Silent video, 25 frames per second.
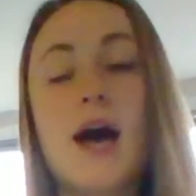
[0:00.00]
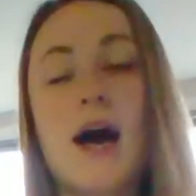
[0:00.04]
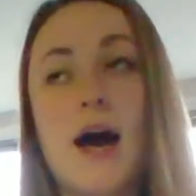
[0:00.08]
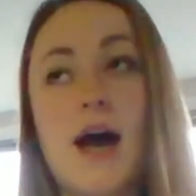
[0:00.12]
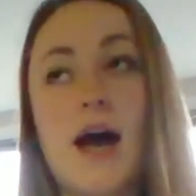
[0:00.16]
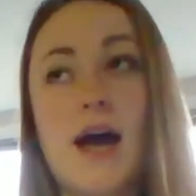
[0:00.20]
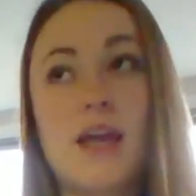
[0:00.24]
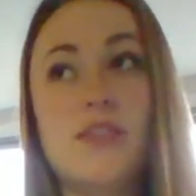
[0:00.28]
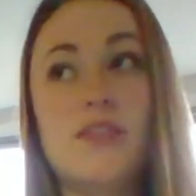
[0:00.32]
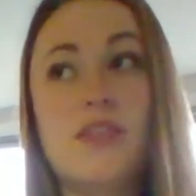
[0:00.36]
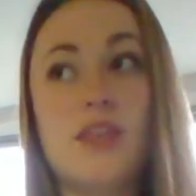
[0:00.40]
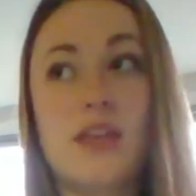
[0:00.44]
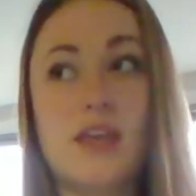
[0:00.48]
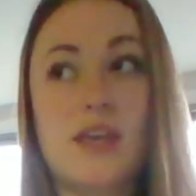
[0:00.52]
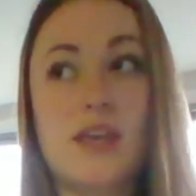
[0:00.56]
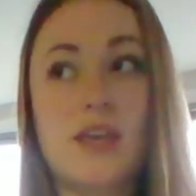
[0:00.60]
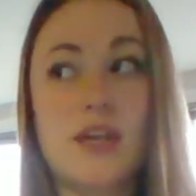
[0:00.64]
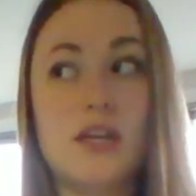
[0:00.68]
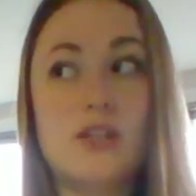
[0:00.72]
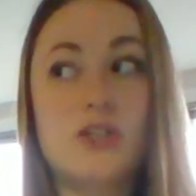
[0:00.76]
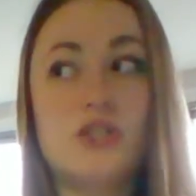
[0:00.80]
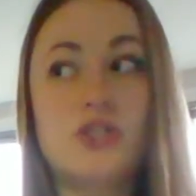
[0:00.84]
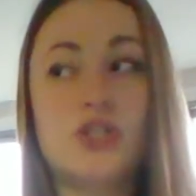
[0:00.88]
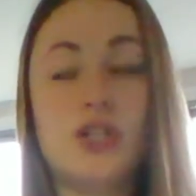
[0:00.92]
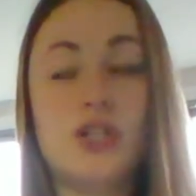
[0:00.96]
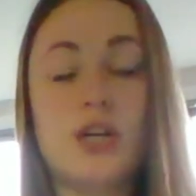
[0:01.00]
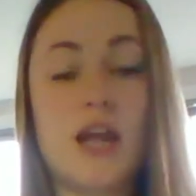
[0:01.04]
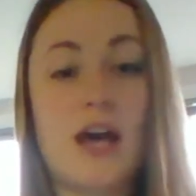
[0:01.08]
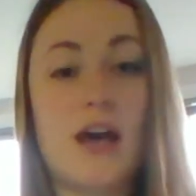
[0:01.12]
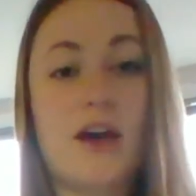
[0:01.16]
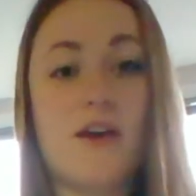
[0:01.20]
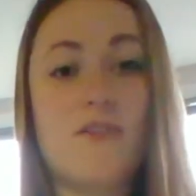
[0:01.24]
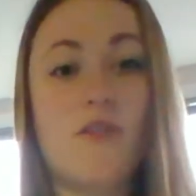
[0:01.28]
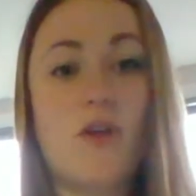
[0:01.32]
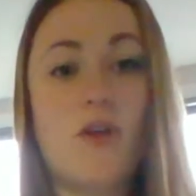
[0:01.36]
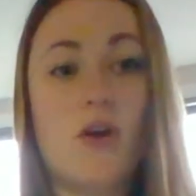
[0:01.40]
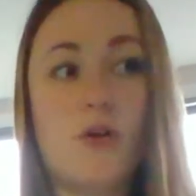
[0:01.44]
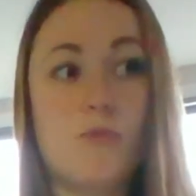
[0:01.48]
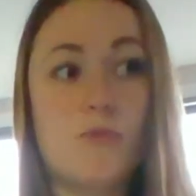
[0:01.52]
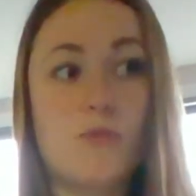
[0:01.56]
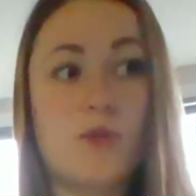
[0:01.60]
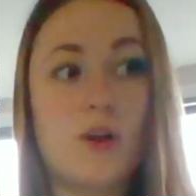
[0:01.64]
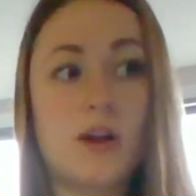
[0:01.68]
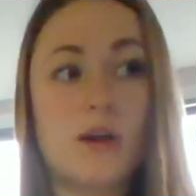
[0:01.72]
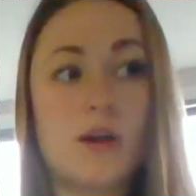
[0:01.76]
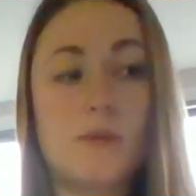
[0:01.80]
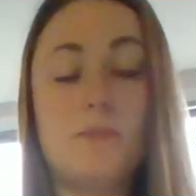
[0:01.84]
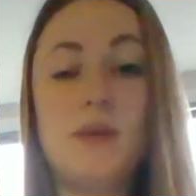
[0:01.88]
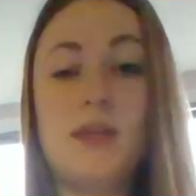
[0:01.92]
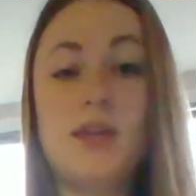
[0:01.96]
I think kids should have
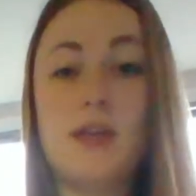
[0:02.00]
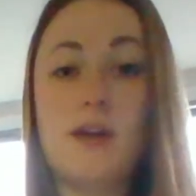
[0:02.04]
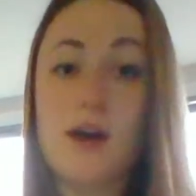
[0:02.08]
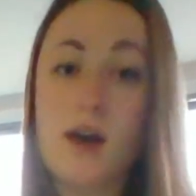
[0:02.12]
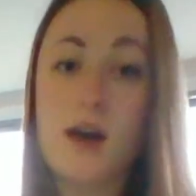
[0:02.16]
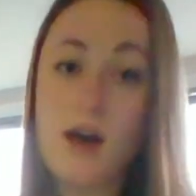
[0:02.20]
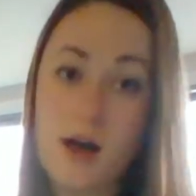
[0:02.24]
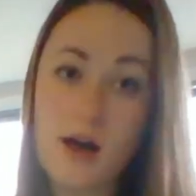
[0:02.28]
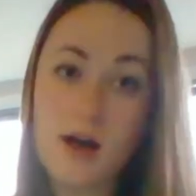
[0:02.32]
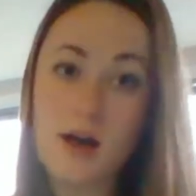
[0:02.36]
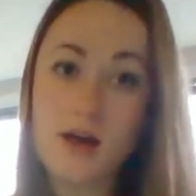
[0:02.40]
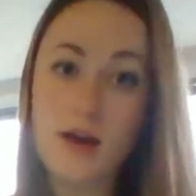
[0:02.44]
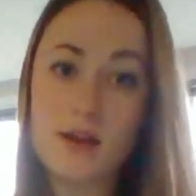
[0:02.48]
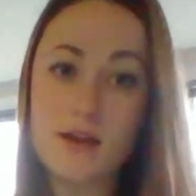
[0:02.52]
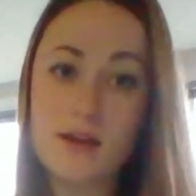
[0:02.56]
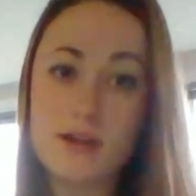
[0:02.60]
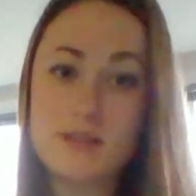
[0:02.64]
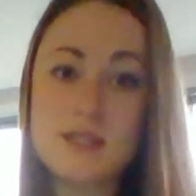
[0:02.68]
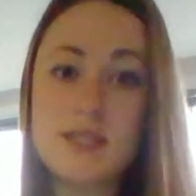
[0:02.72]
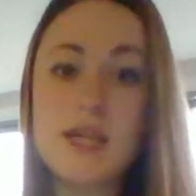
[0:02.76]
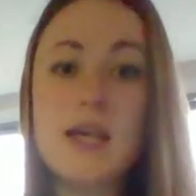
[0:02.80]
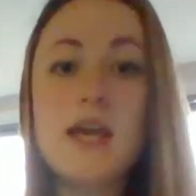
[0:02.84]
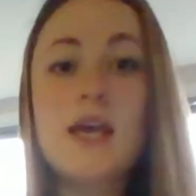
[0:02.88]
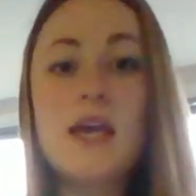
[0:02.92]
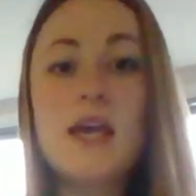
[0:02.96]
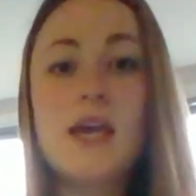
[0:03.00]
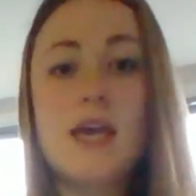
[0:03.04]
homework because